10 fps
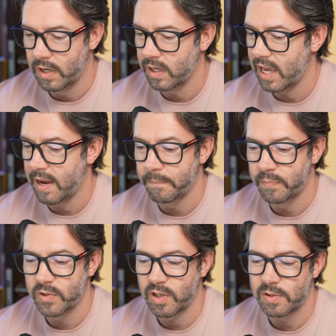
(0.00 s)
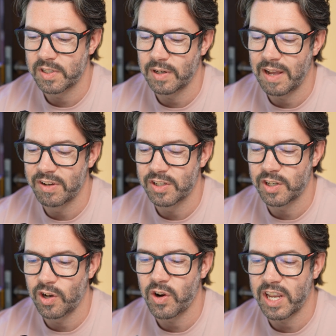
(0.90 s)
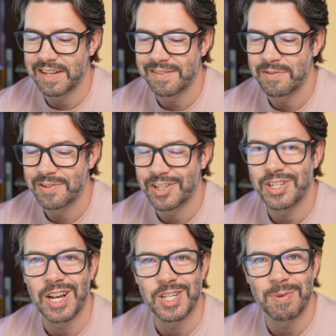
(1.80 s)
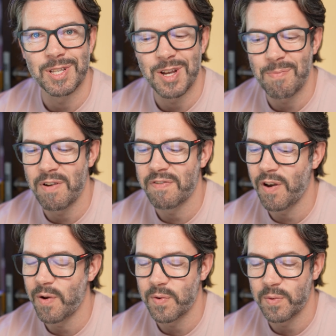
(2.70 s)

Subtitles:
Okay, so still having to log in to ChatGPT on my phone,